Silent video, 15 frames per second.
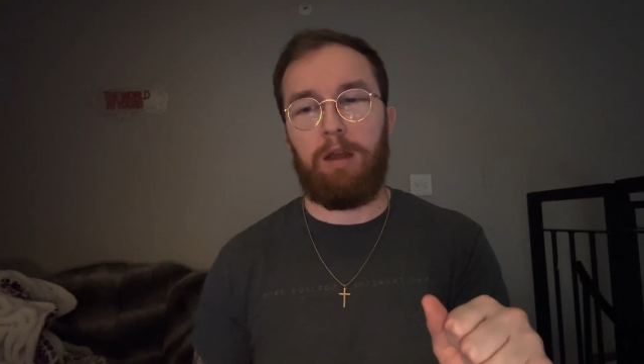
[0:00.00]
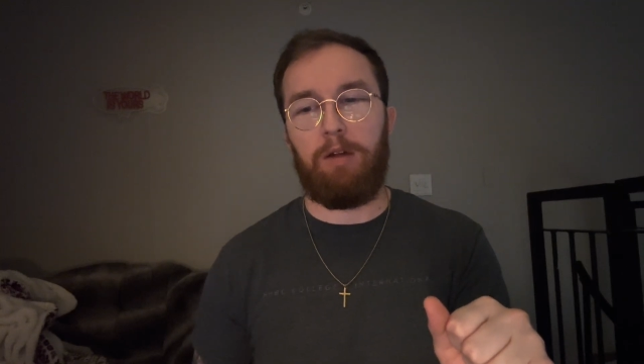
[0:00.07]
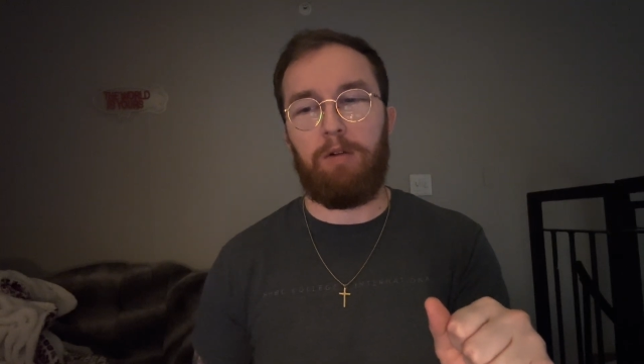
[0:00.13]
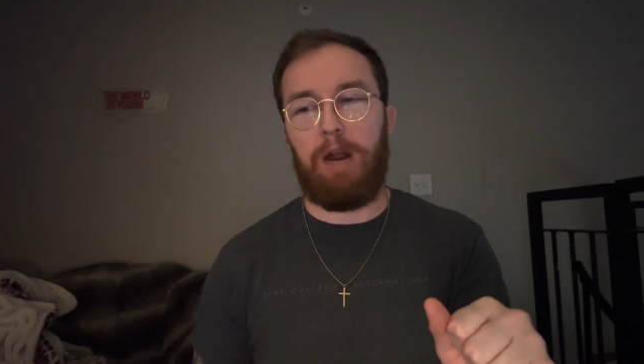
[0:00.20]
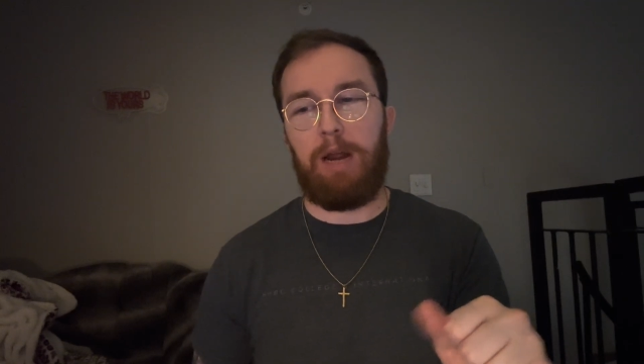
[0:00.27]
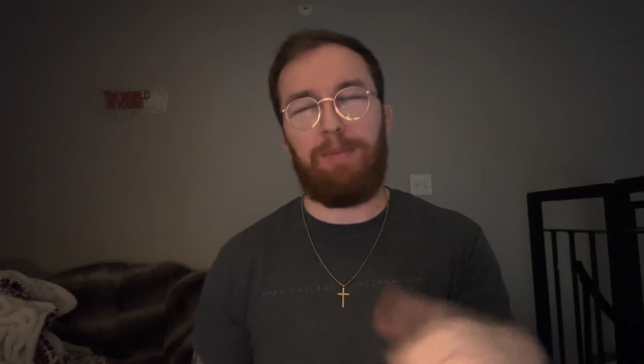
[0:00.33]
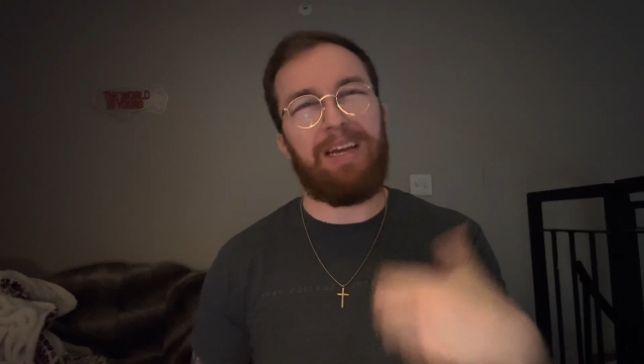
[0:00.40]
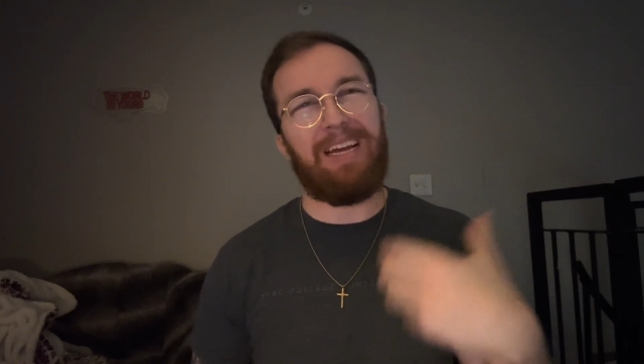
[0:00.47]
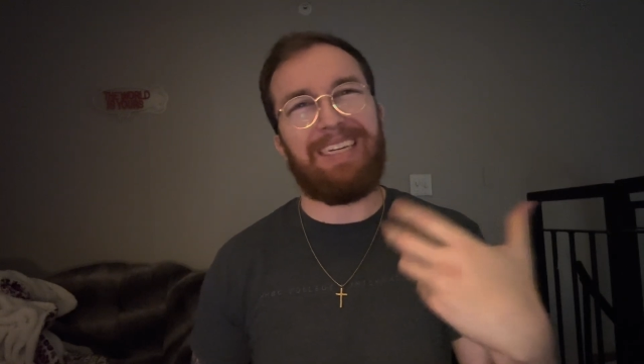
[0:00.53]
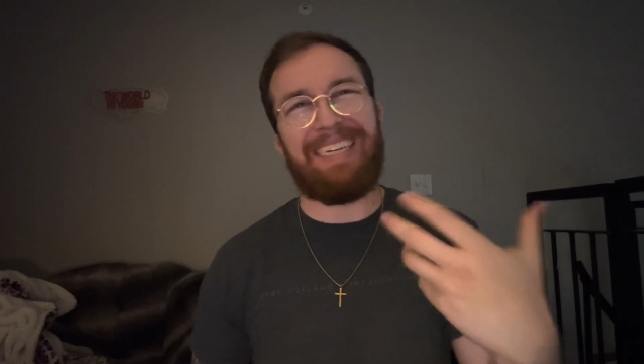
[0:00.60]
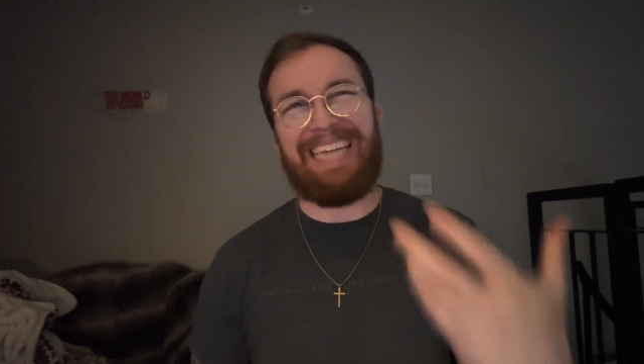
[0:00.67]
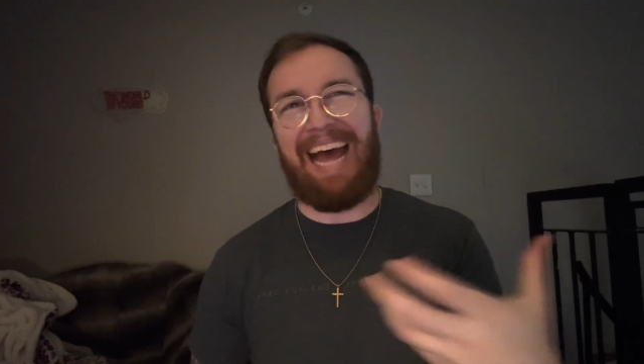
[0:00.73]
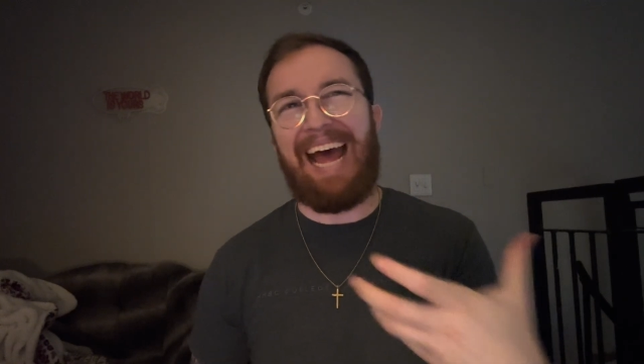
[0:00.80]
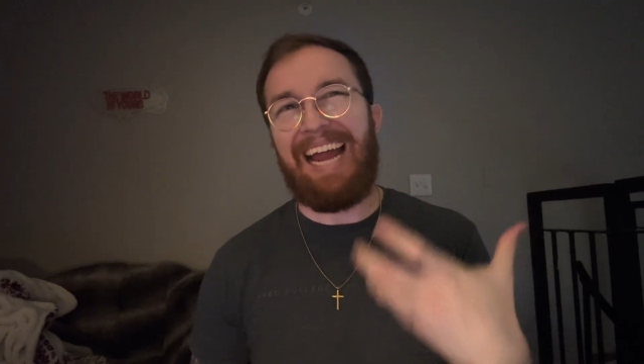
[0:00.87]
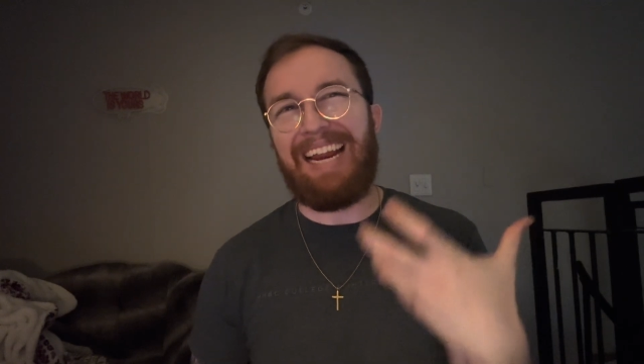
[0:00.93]
right? Because
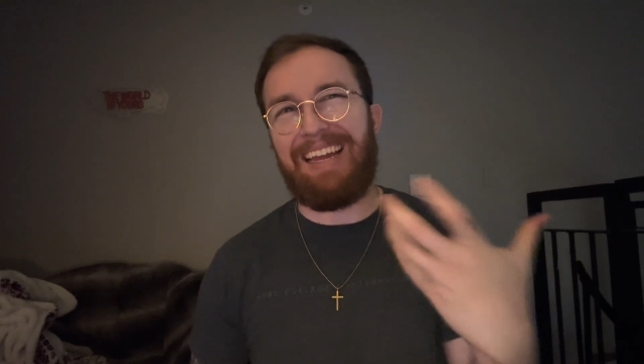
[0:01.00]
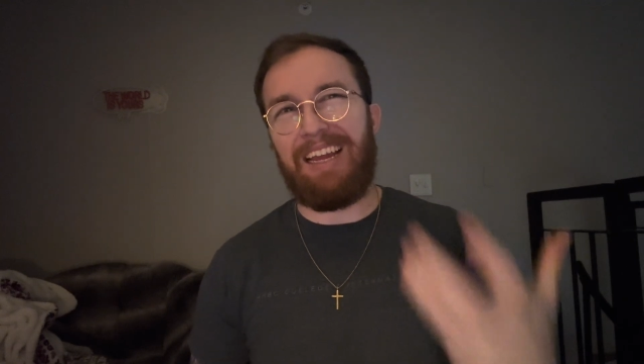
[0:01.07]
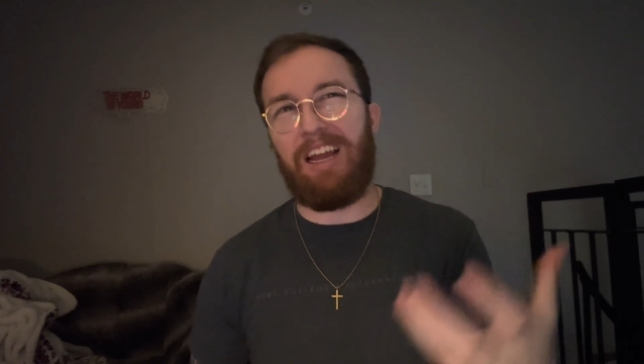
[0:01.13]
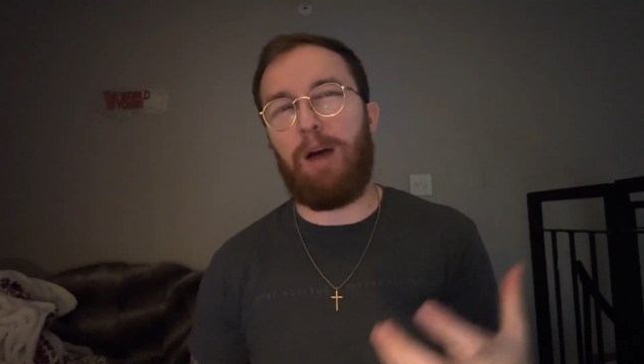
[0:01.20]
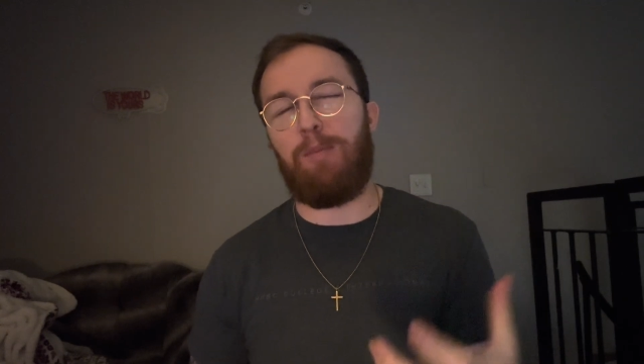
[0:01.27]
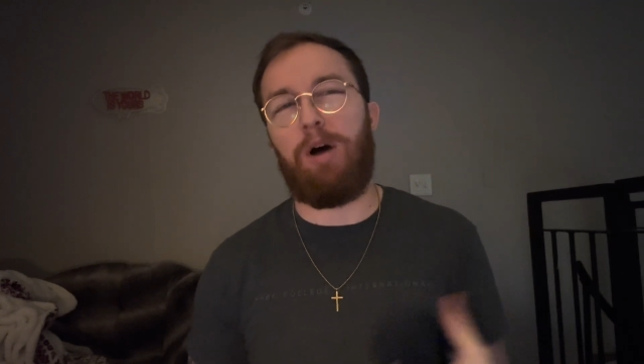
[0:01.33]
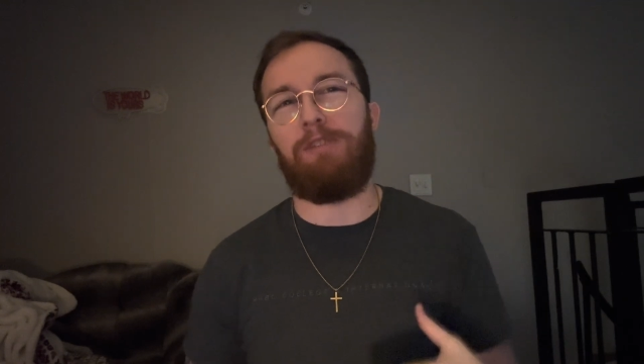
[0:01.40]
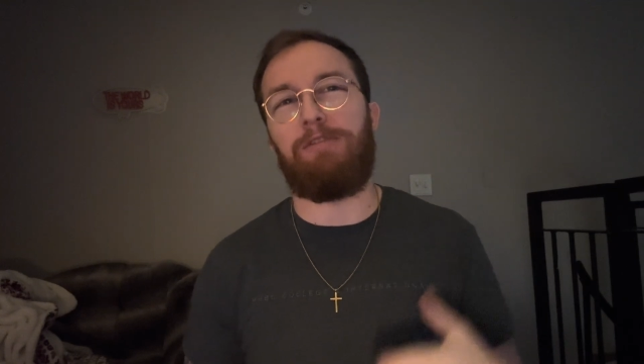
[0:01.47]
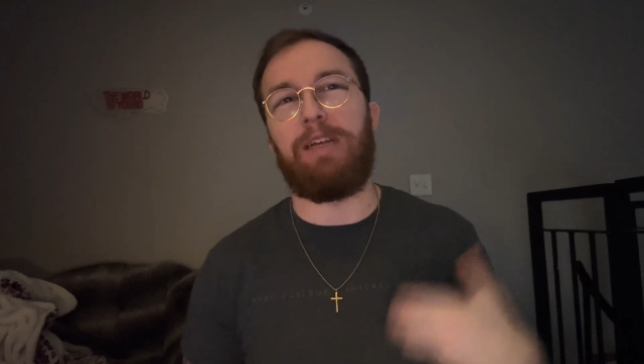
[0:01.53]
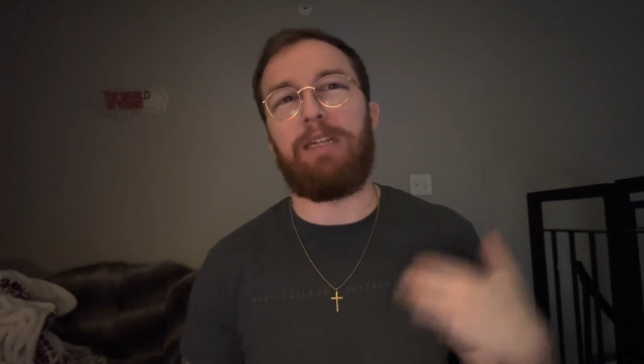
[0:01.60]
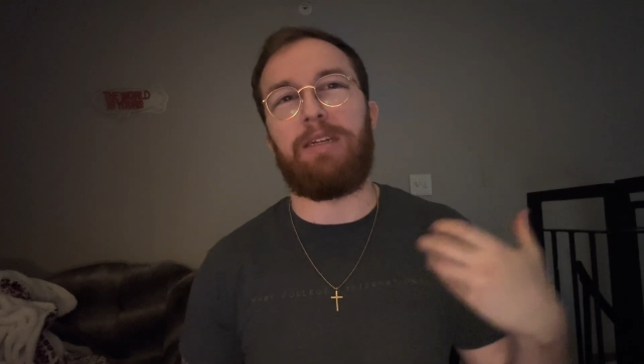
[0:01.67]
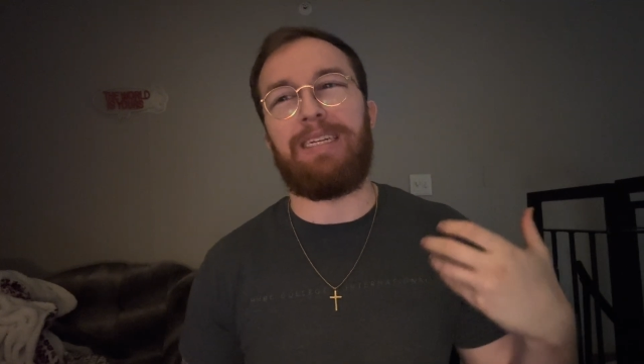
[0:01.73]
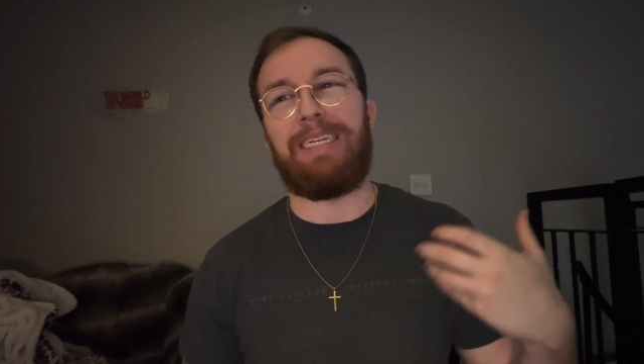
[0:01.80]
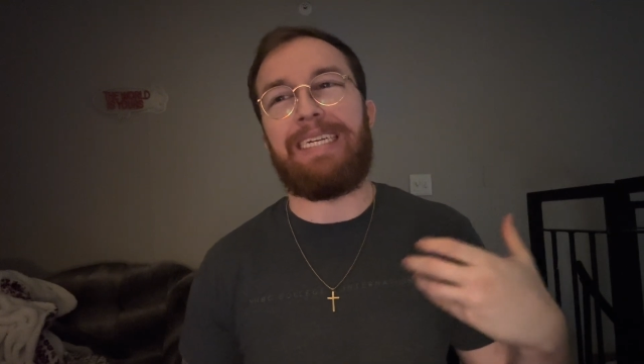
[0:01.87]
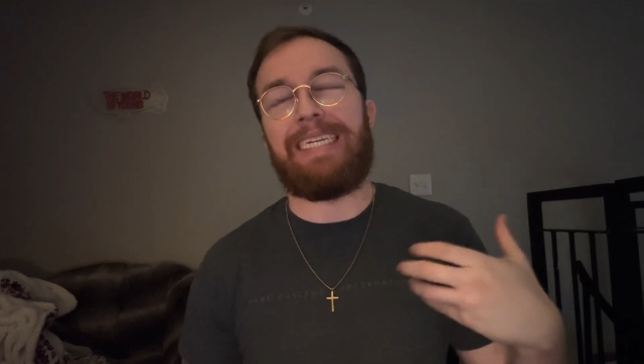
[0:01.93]
that can come off
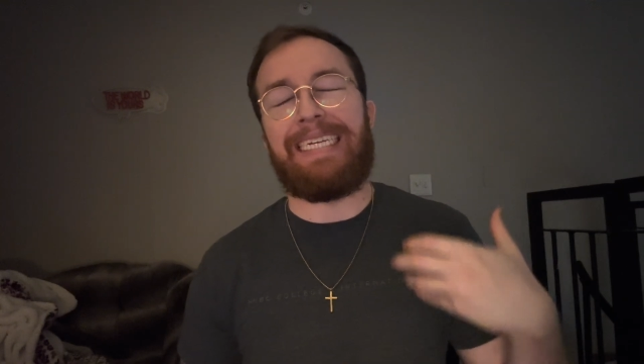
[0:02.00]
as